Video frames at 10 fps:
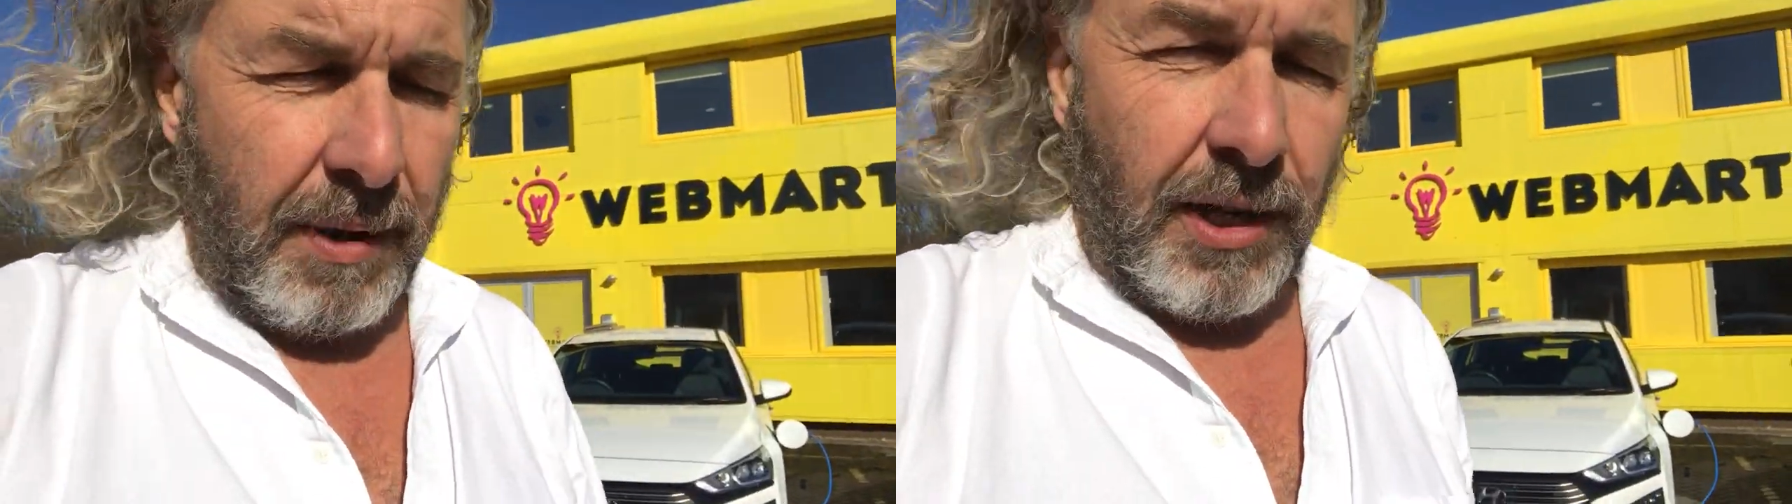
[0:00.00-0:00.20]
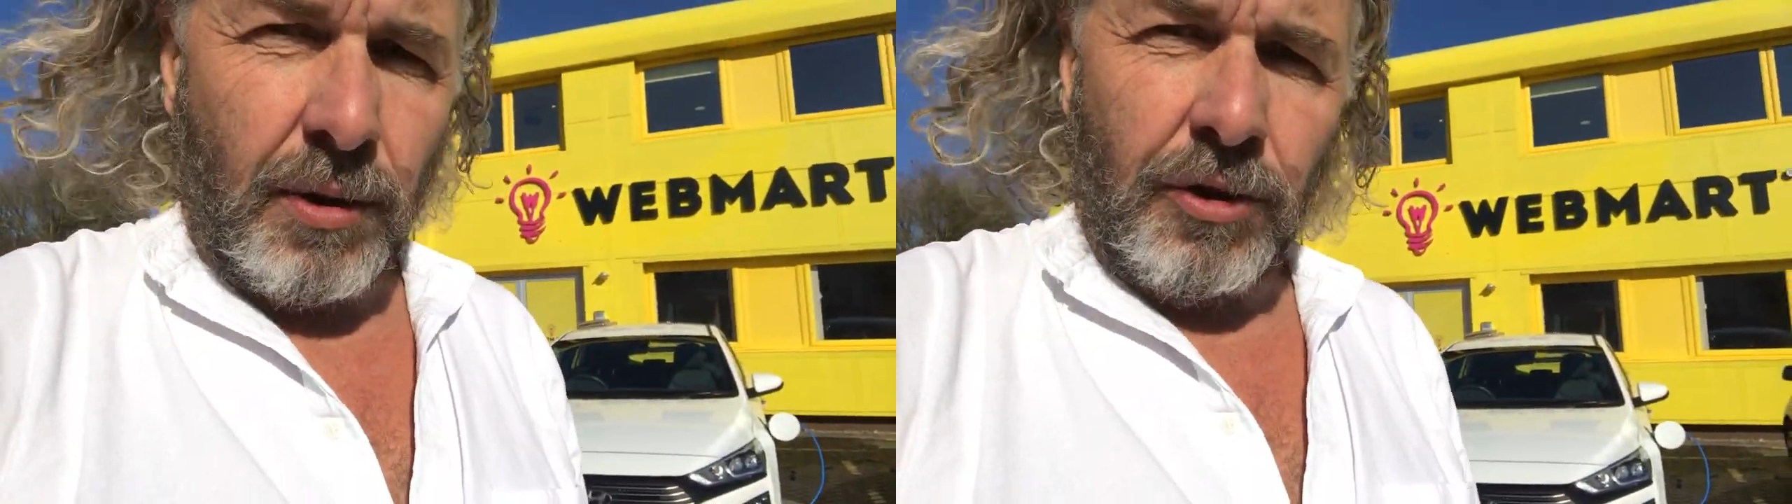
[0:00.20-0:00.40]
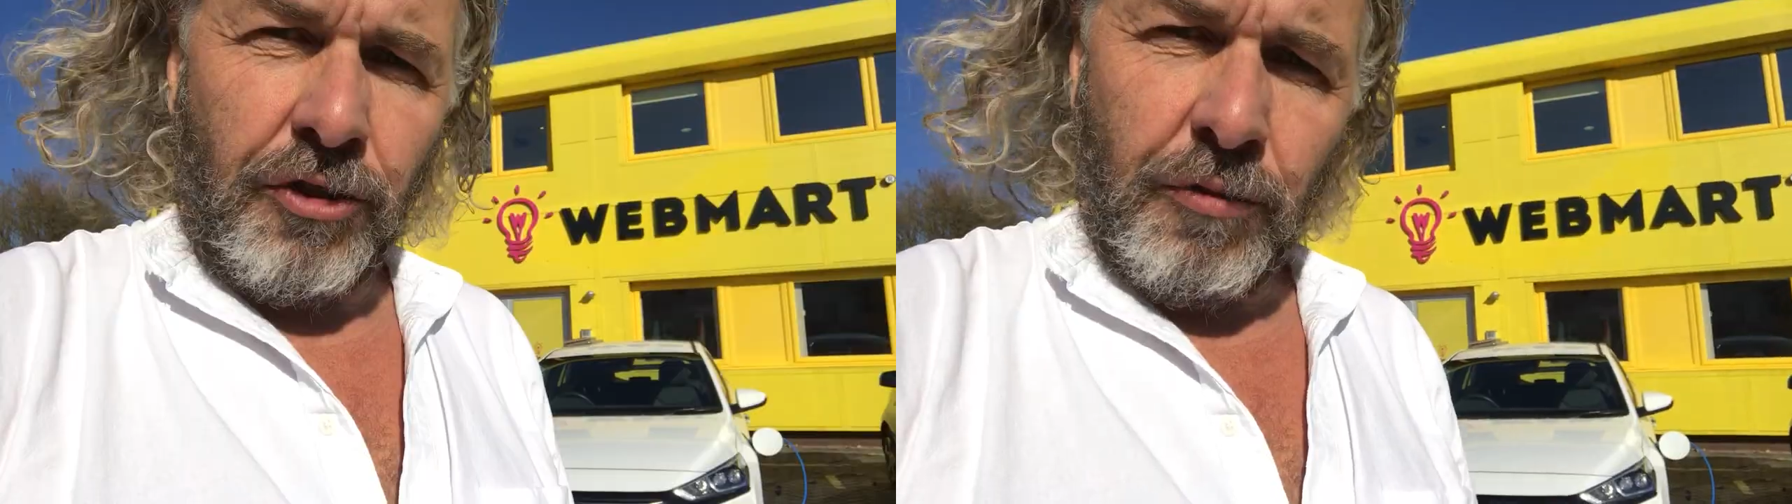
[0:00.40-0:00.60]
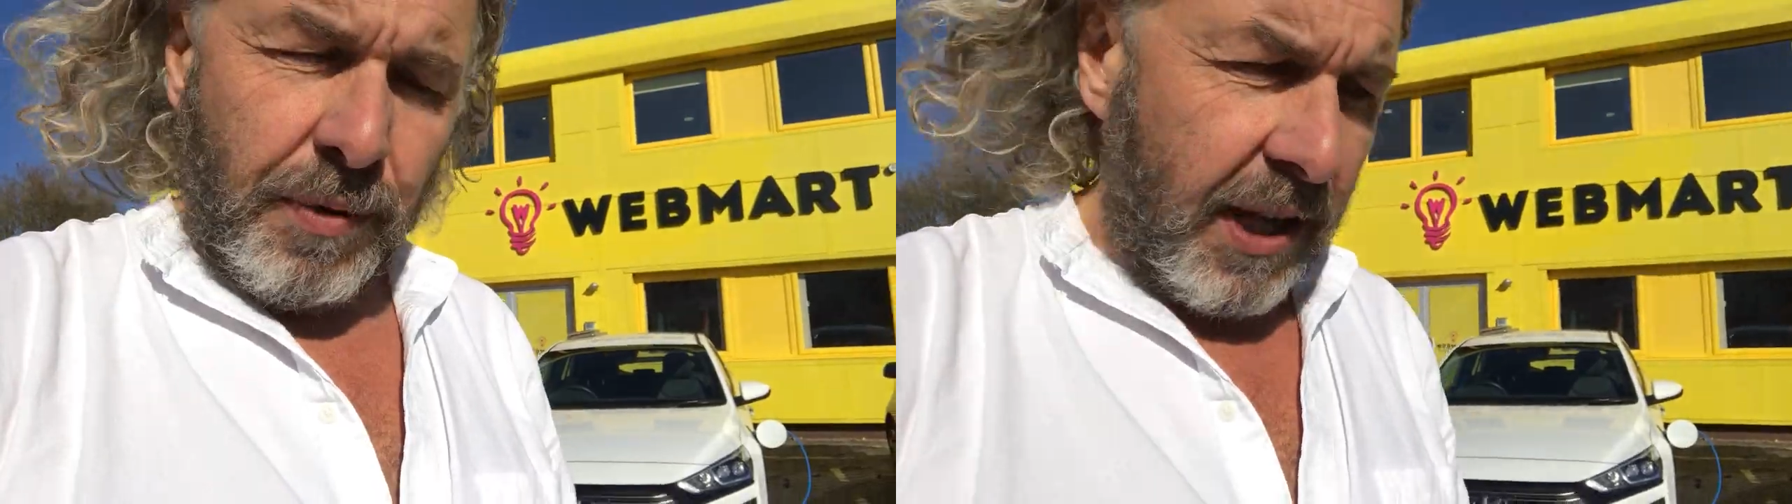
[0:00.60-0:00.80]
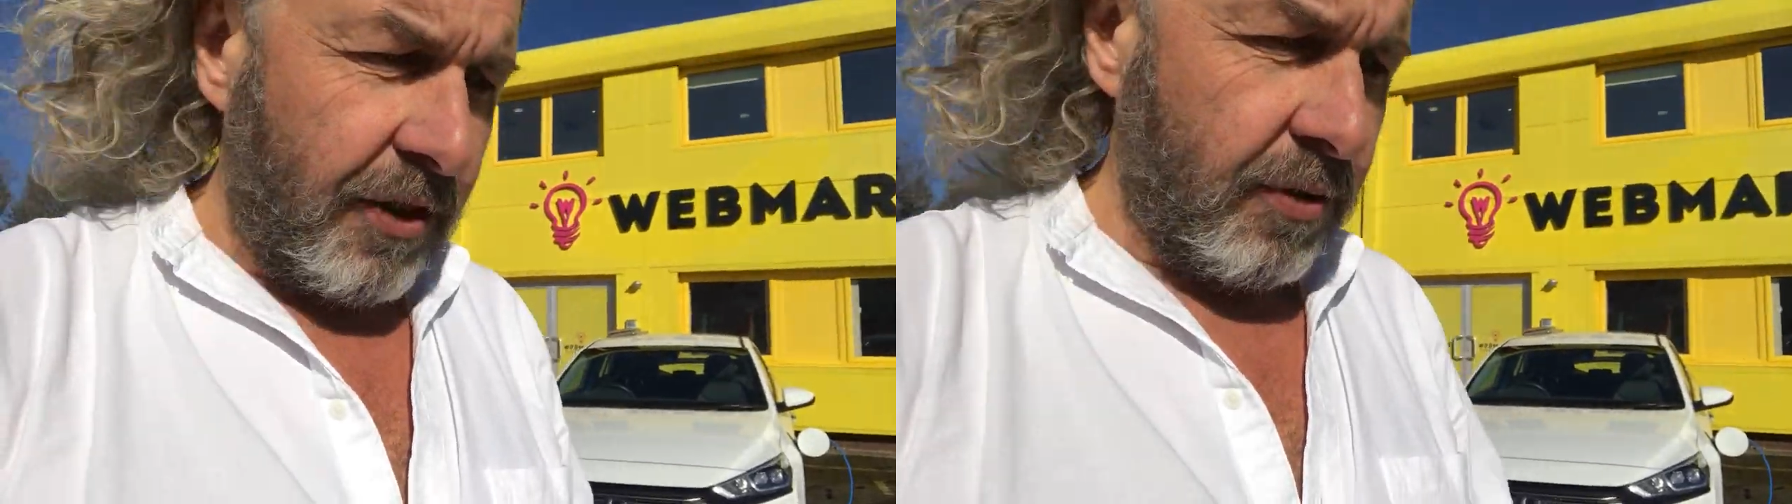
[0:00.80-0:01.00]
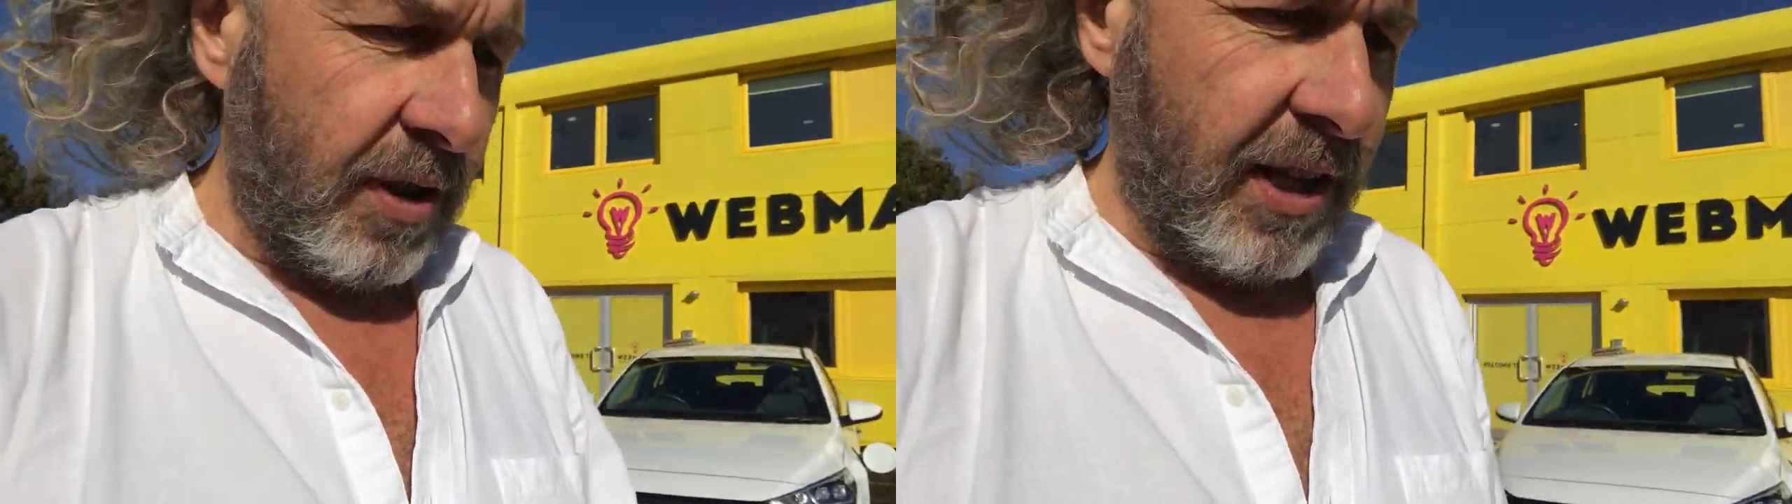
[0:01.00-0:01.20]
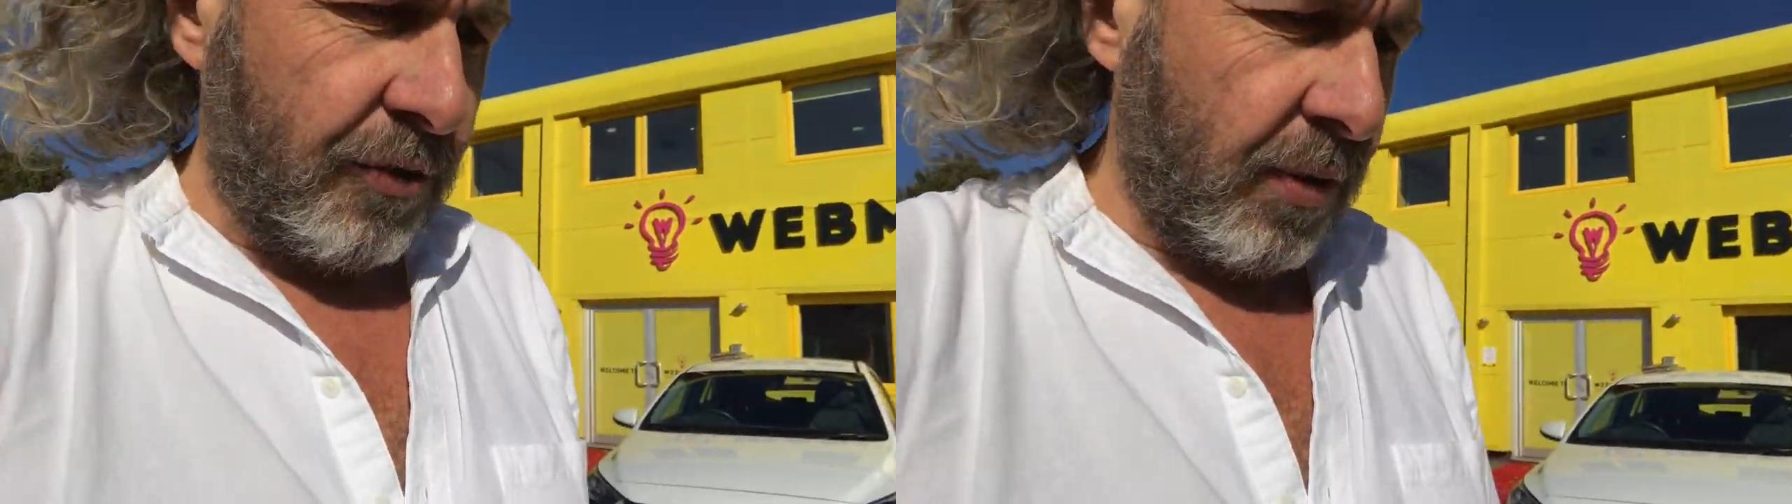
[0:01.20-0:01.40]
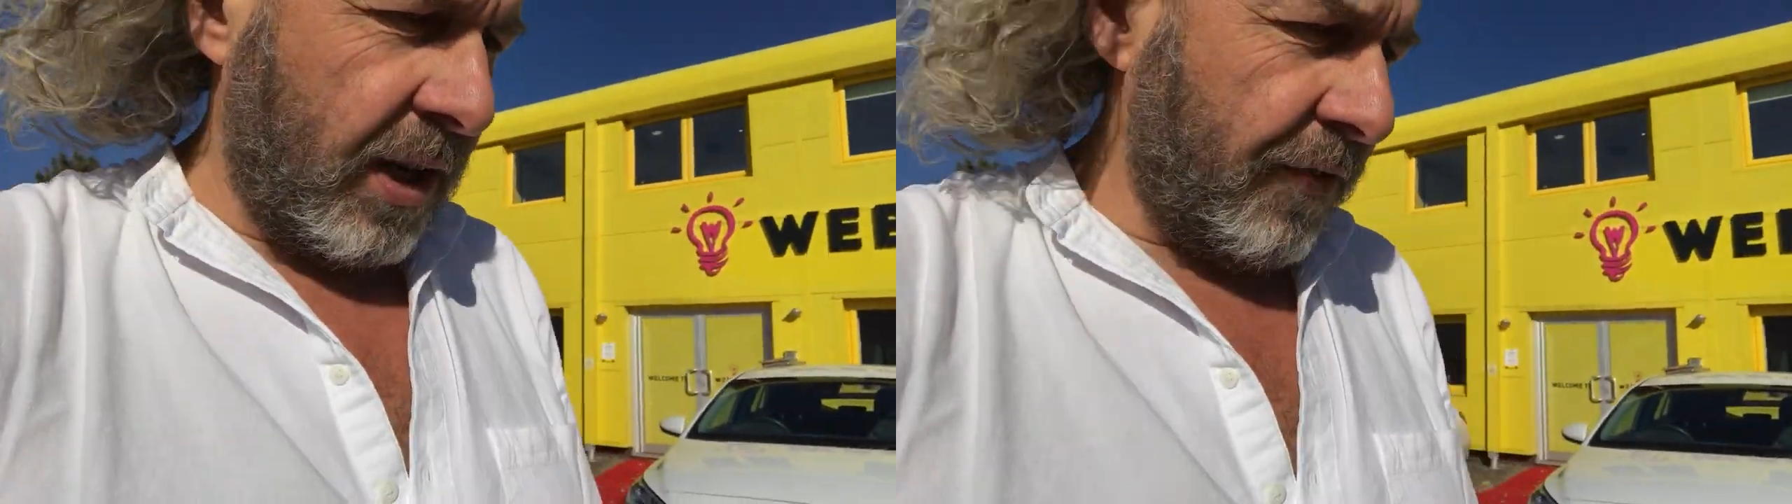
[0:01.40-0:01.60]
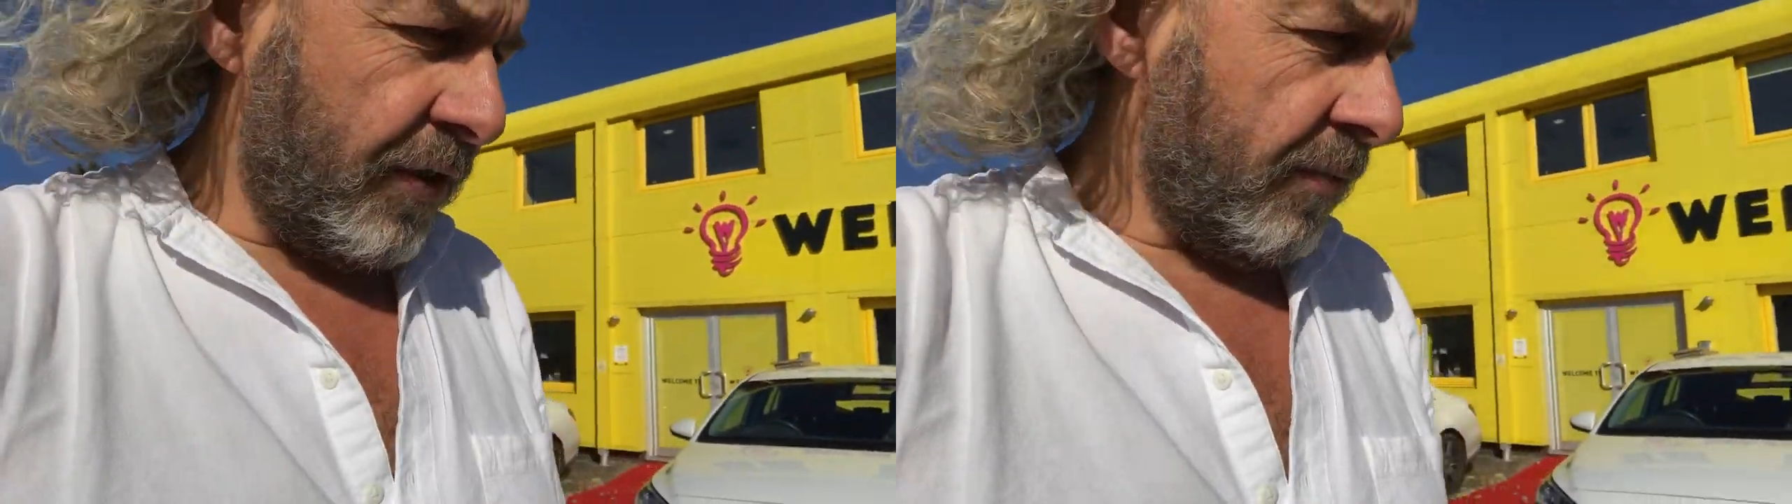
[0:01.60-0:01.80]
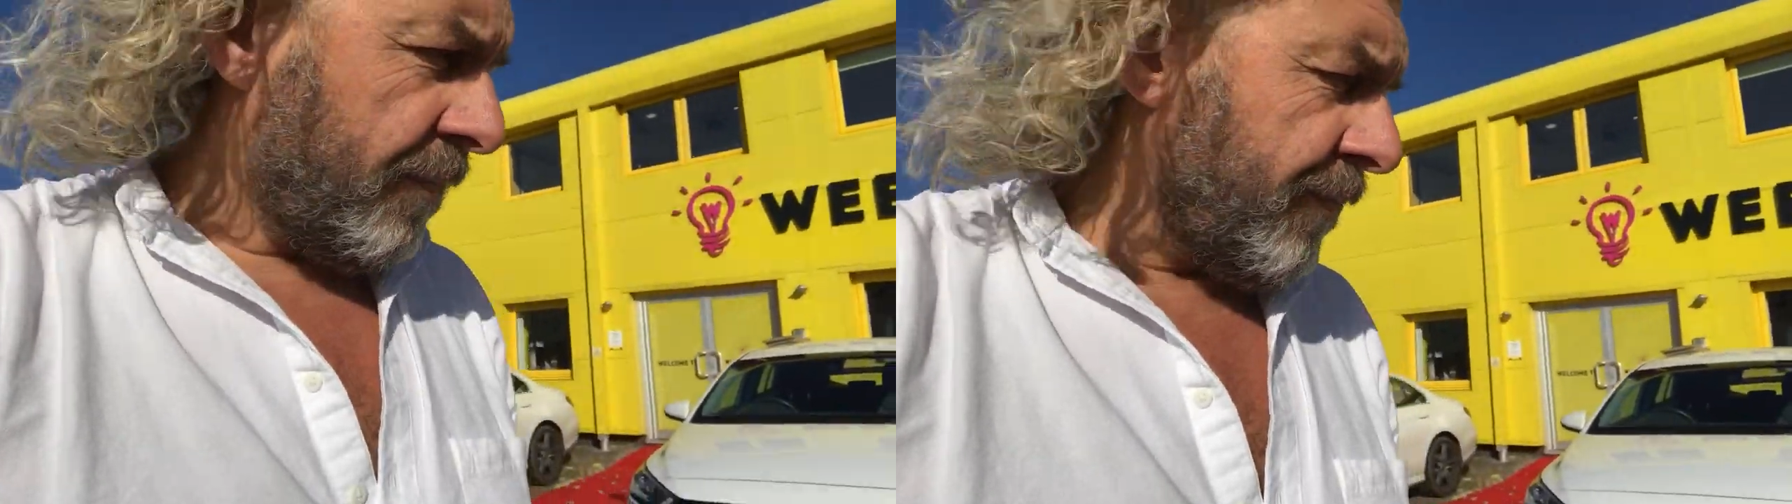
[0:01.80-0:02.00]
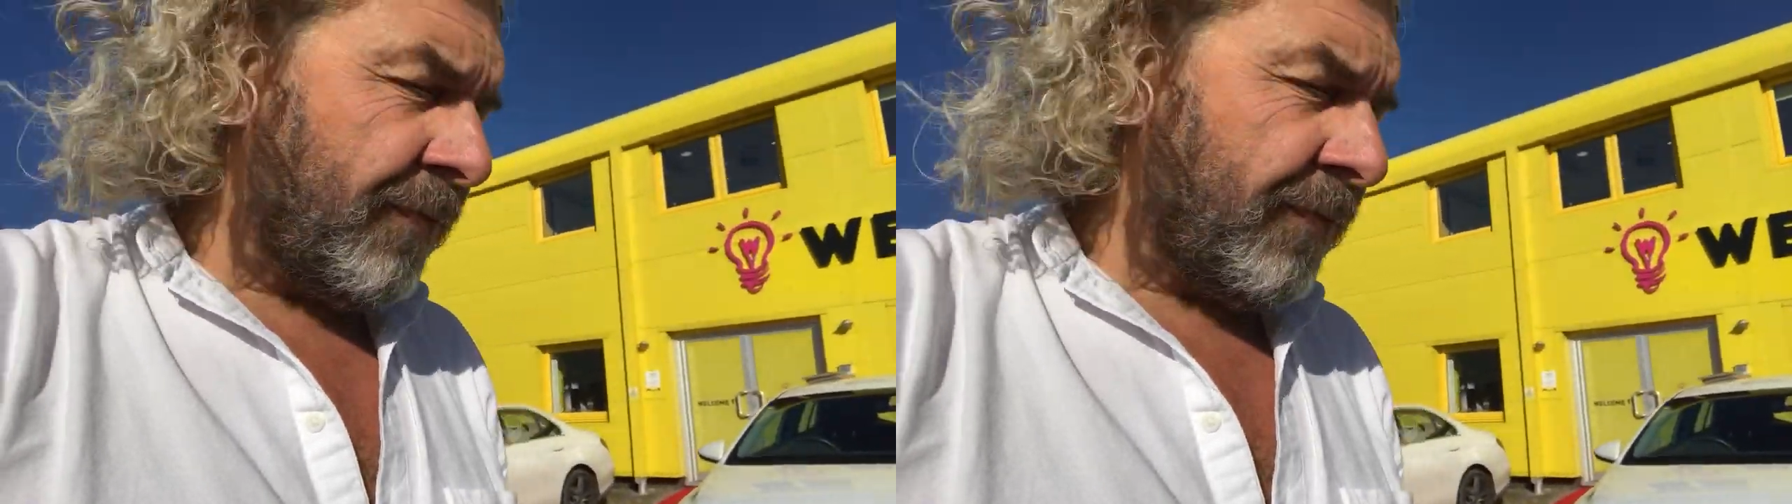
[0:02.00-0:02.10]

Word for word: manual and stuff, but that's that's what I've done.